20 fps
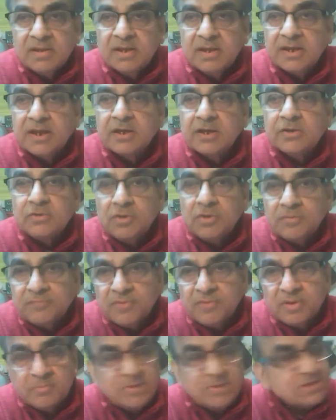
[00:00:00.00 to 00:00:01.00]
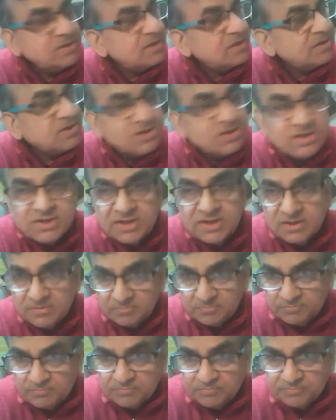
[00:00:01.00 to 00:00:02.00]
Again quote from Mr. Kissinger.
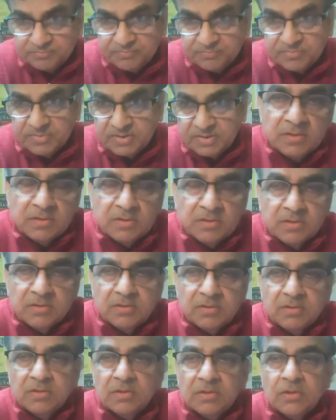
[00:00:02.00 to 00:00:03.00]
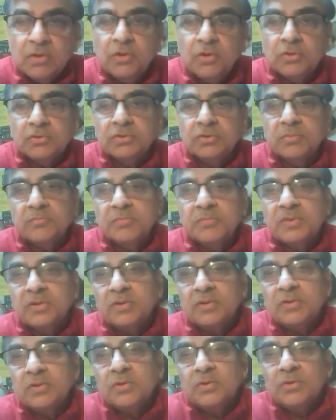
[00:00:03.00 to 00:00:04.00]
Quote,
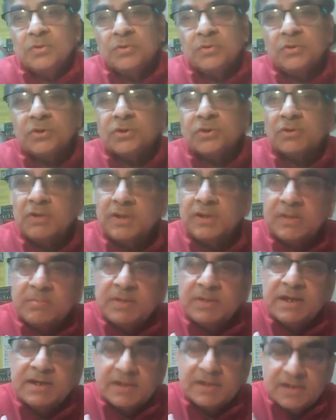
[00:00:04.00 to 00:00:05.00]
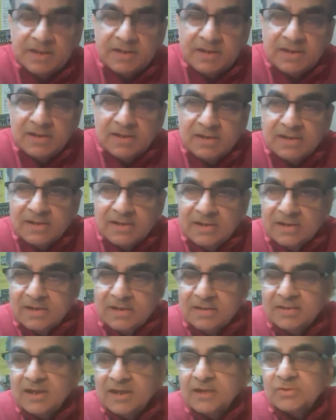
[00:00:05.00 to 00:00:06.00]
we told the military
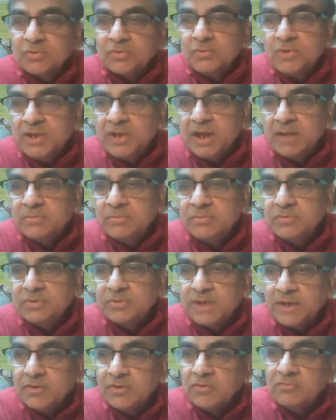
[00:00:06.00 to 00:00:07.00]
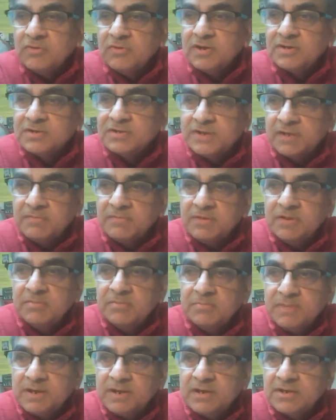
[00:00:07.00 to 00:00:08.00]
that we have to take over
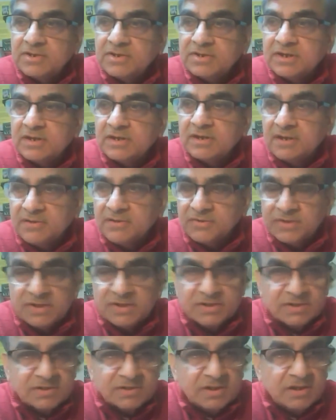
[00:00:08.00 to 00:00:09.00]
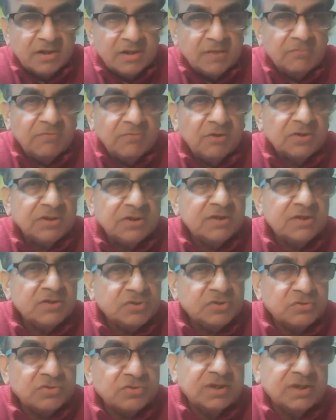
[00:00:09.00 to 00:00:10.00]
seven Middle Eastern countries for their
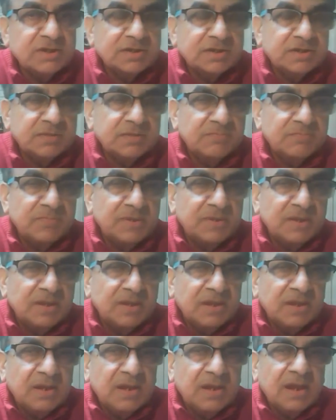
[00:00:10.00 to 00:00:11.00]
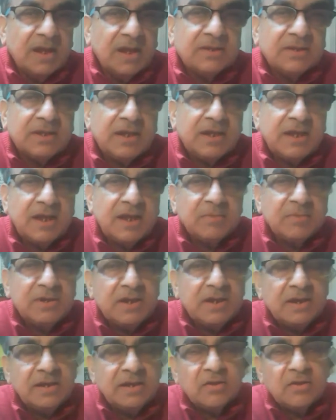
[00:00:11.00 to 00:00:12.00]
resources. And they have
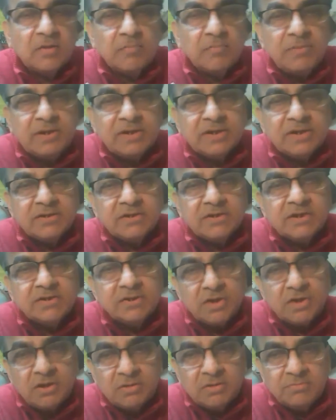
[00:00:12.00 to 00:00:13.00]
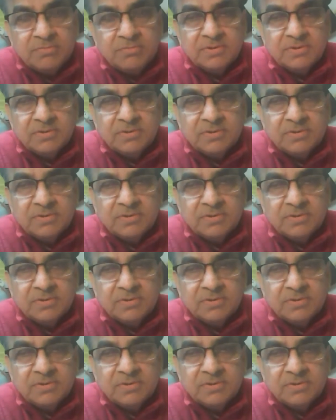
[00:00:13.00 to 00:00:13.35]
nearly completed their job.